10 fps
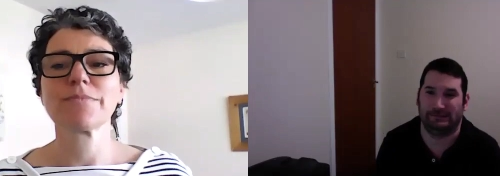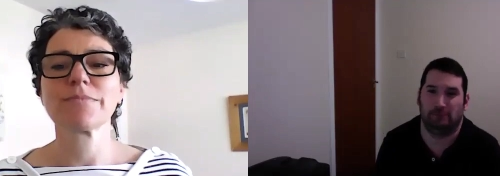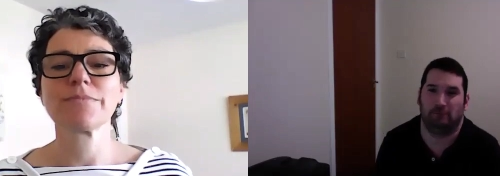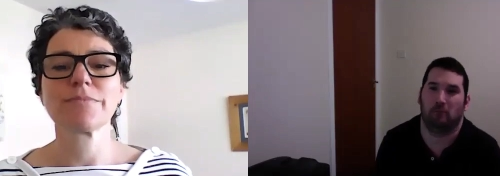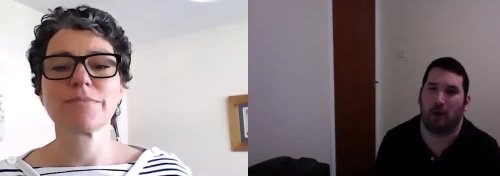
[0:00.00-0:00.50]

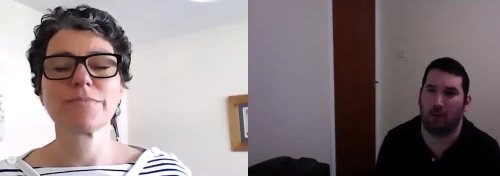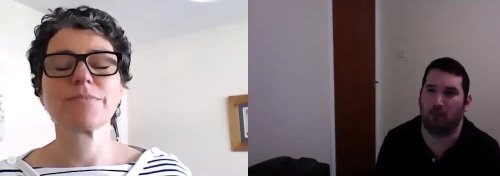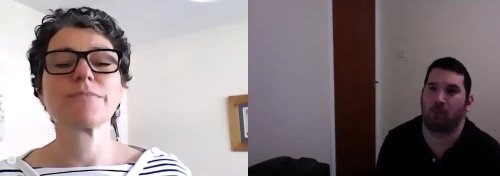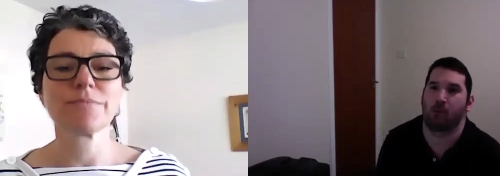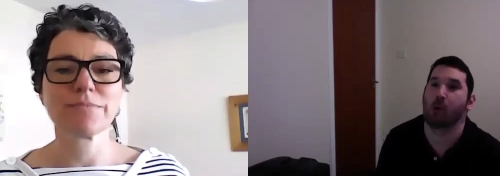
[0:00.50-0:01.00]
Speaker 1: and,
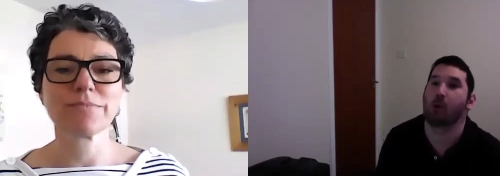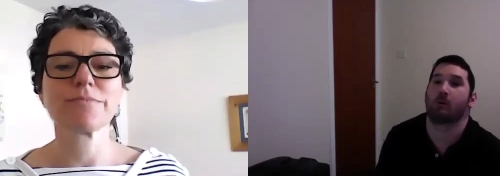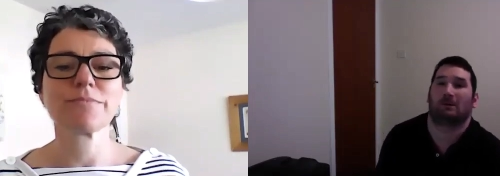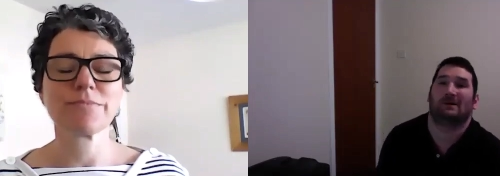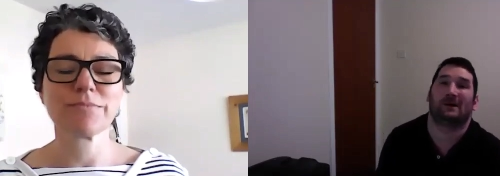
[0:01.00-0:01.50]
and
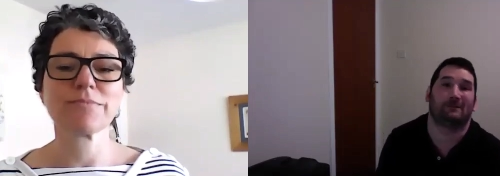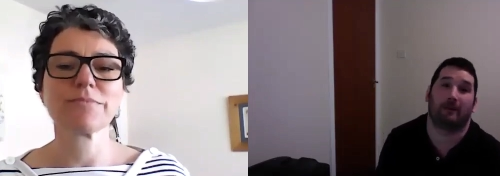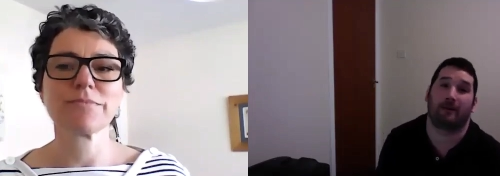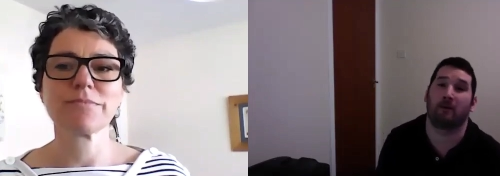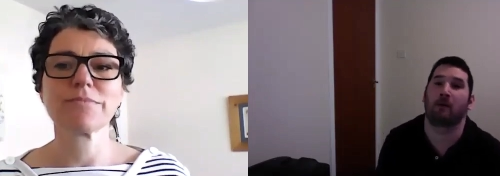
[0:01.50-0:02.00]
we'd love
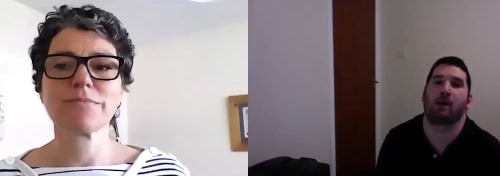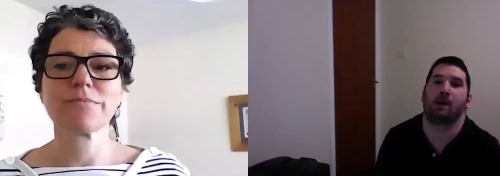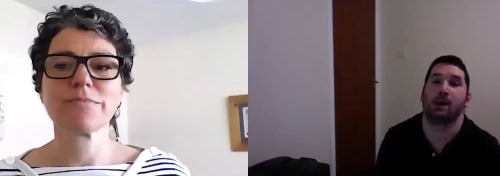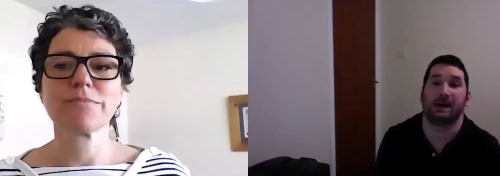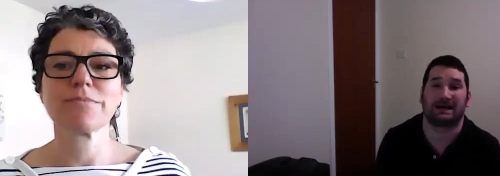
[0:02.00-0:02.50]
to
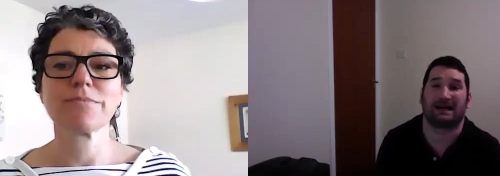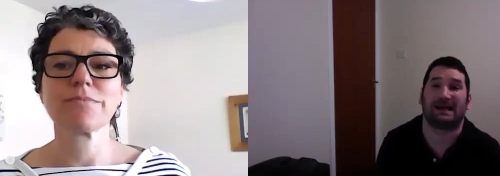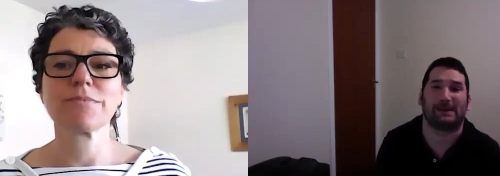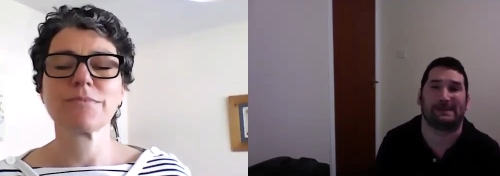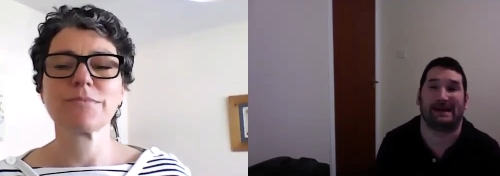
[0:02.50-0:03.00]

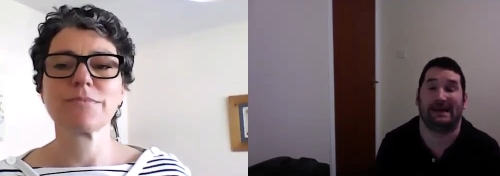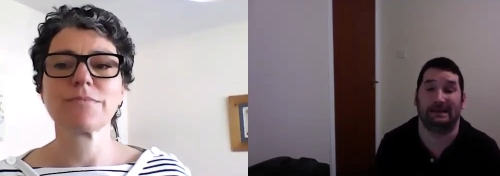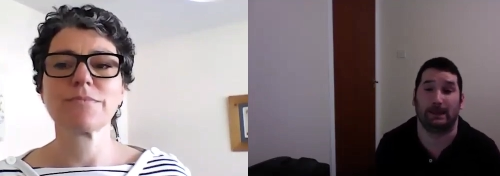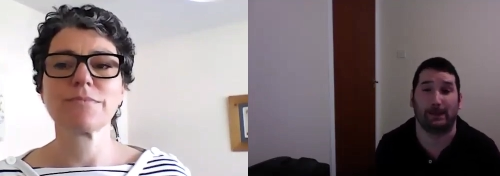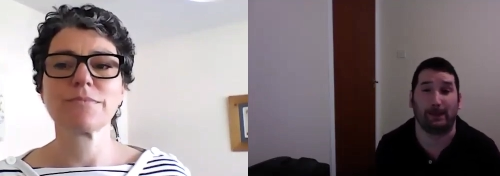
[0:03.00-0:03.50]
collaborate and
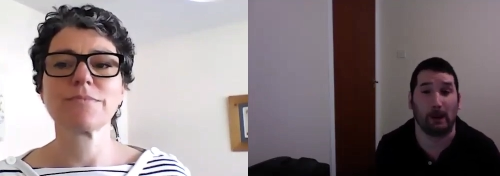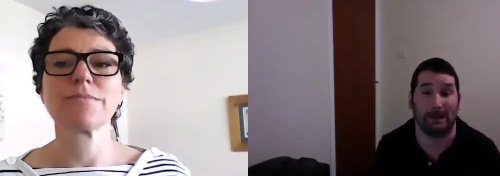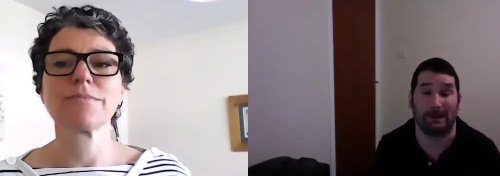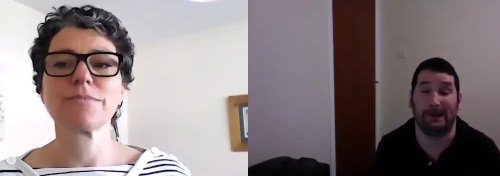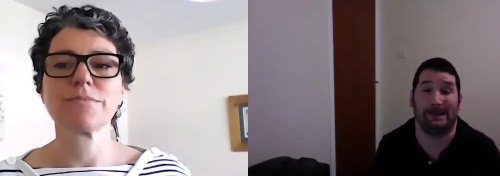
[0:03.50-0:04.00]

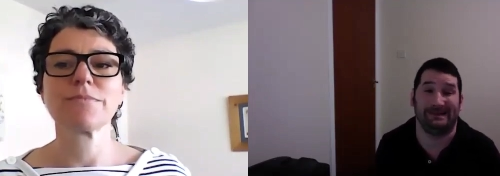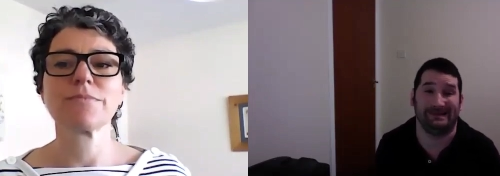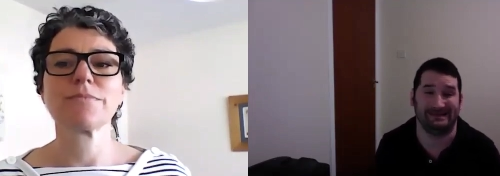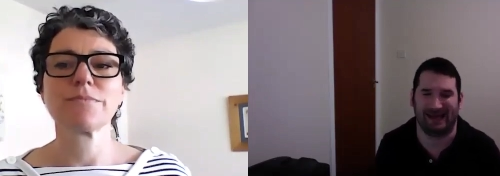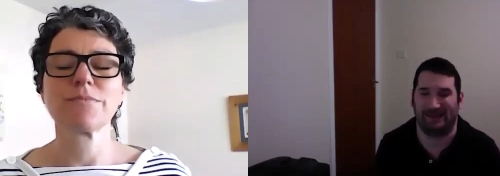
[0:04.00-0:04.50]
support you in
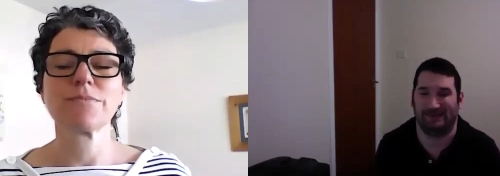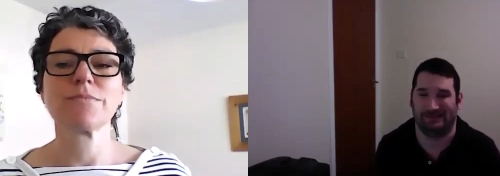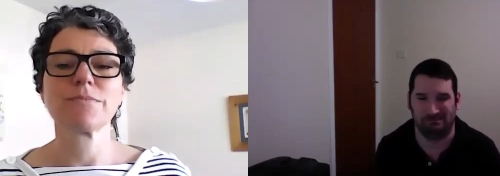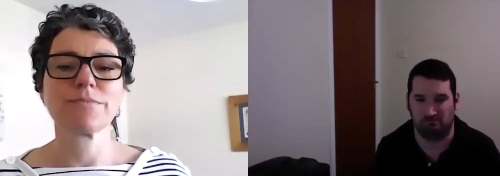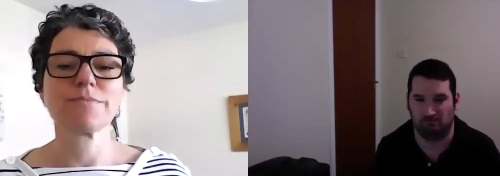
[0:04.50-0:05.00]
your dreams.
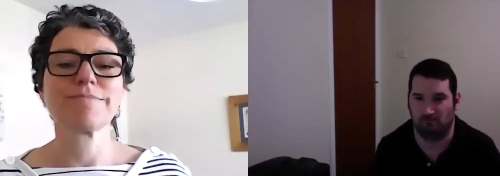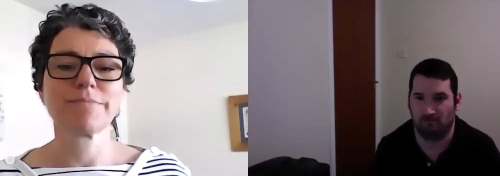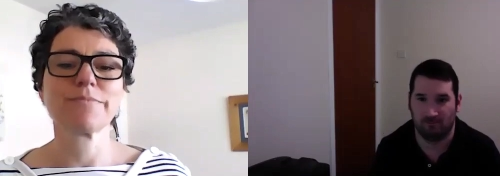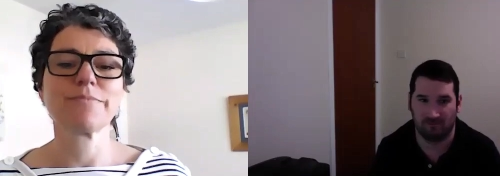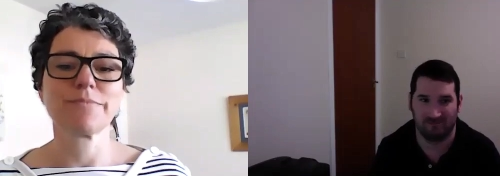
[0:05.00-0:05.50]

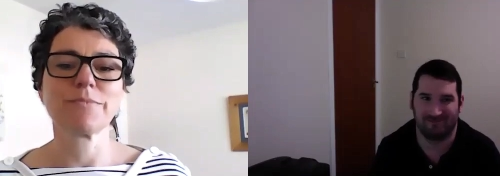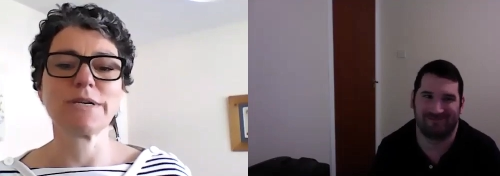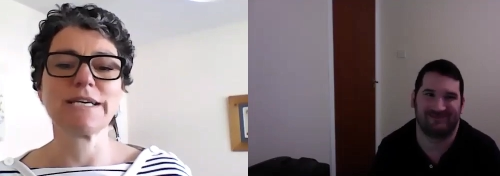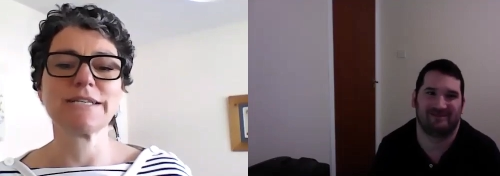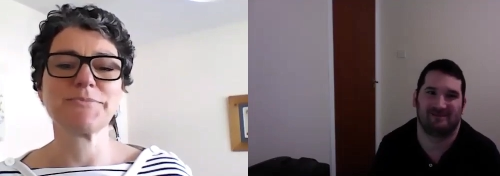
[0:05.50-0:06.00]

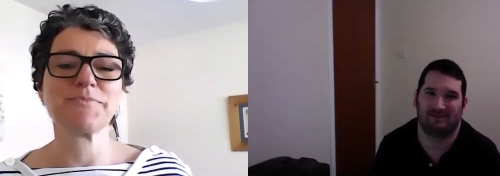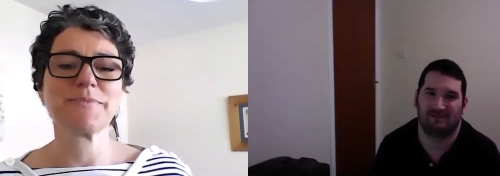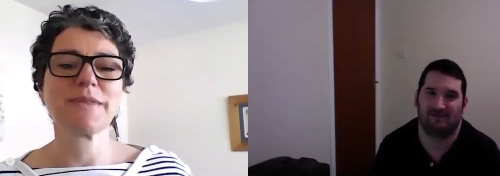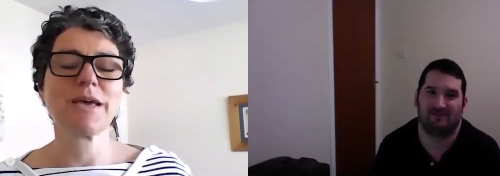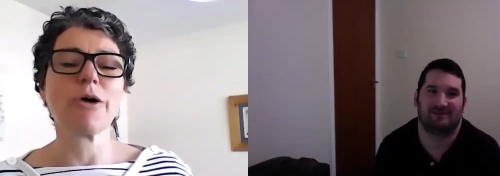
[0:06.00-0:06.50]
Speaker 2: Brilliant.
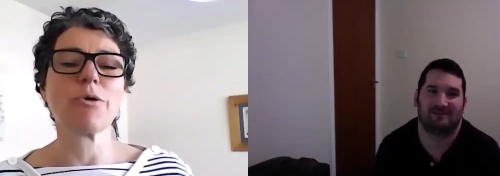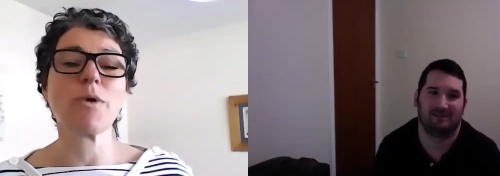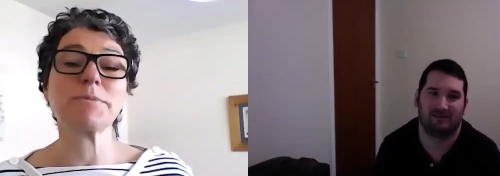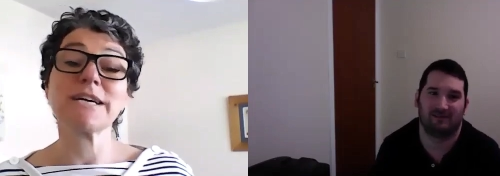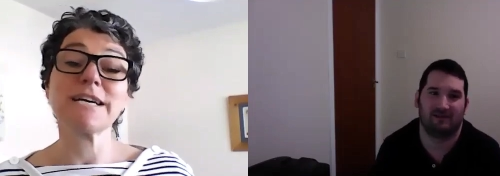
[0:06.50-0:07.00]
Our
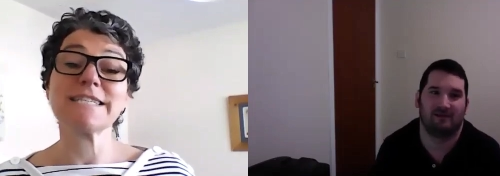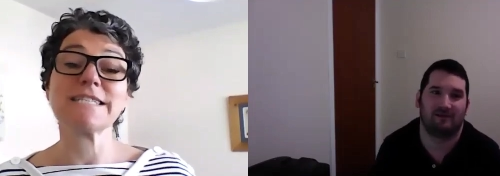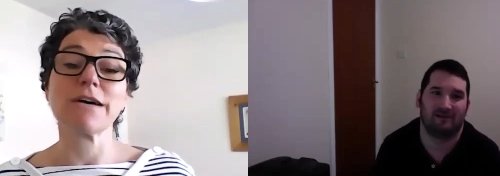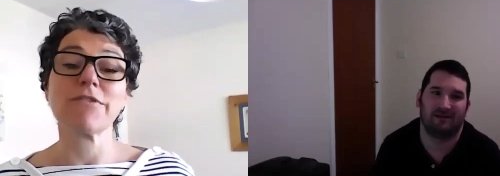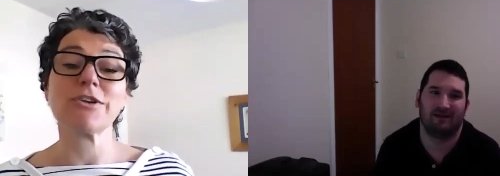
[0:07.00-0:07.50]
website is
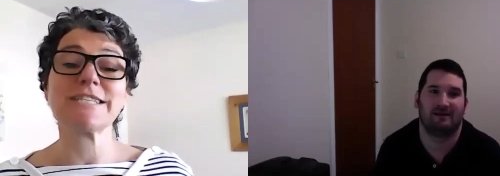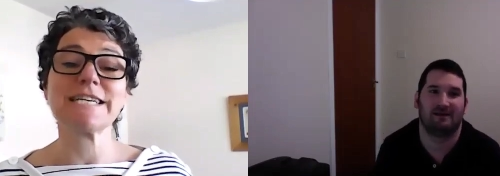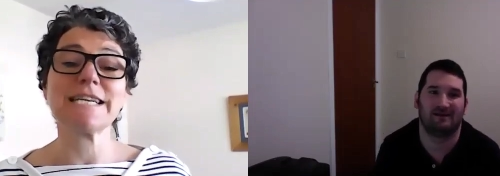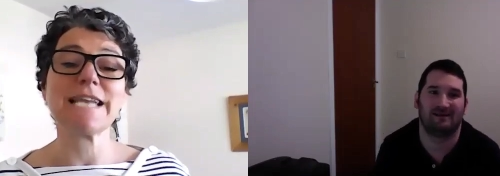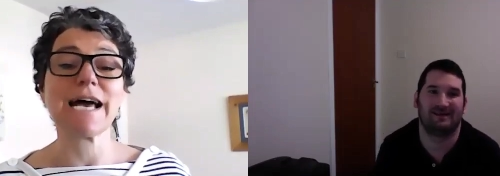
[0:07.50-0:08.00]

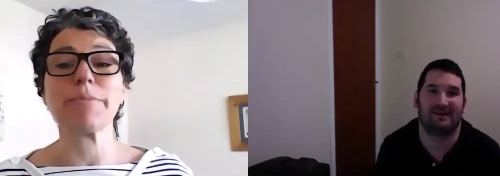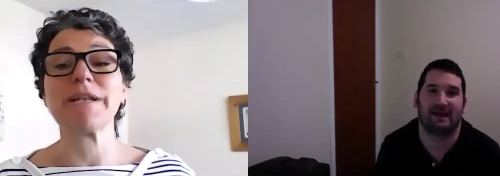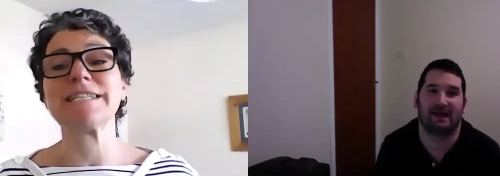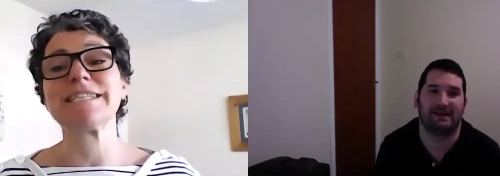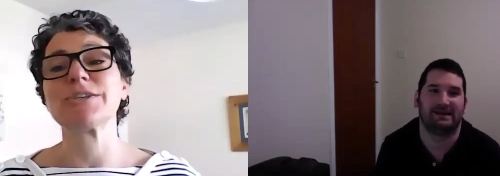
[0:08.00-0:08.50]

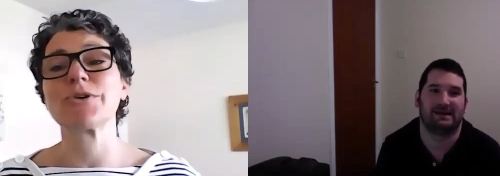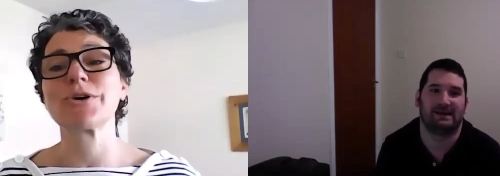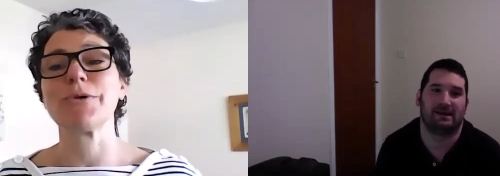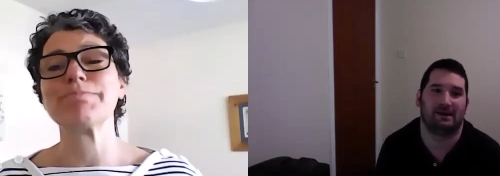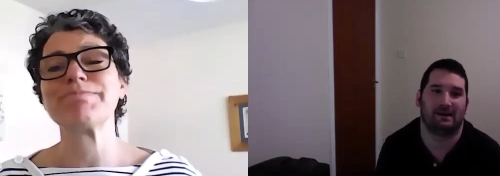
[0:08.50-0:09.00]

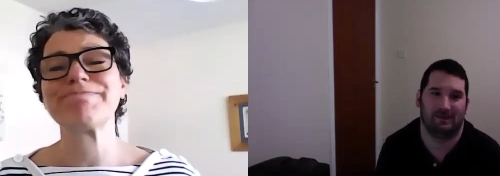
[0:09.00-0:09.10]
diversityandability.com.